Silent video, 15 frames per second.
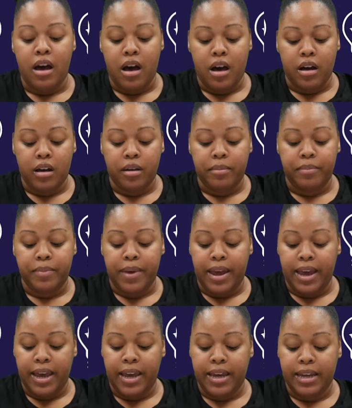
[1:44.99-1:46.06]
Um,
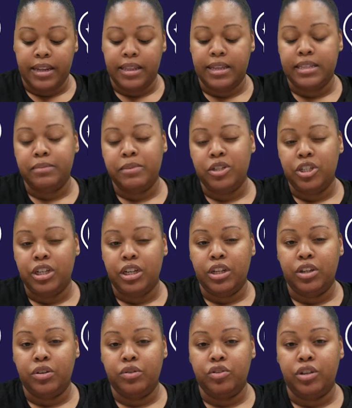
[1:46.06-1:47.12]
and this
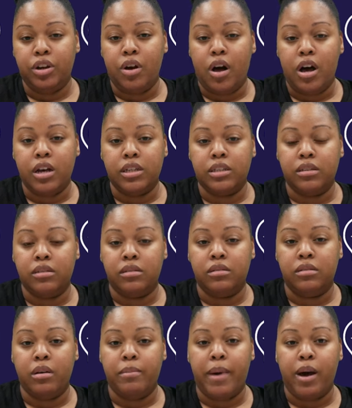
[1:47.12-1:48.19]
machine usually
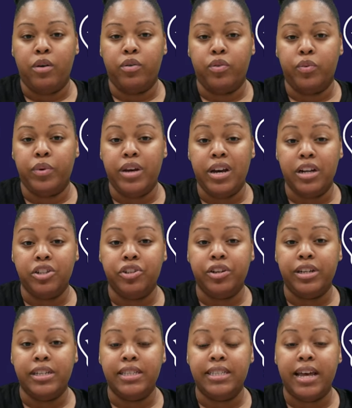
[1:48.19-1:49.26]
costs about
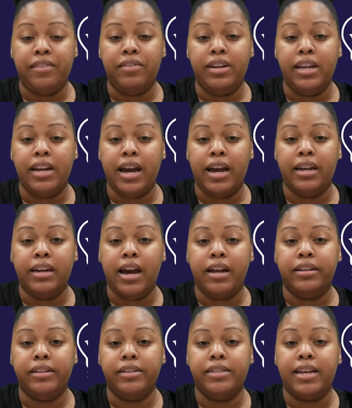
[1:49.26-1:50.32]

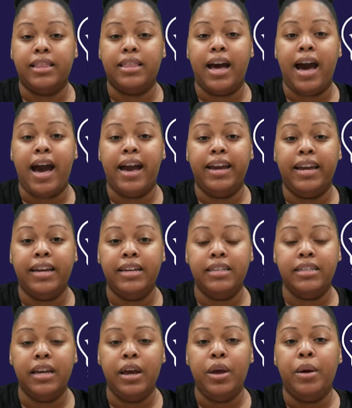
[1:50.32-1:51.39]
$379 at the high
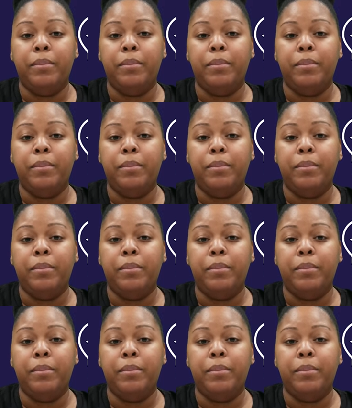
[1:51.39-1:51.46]
end.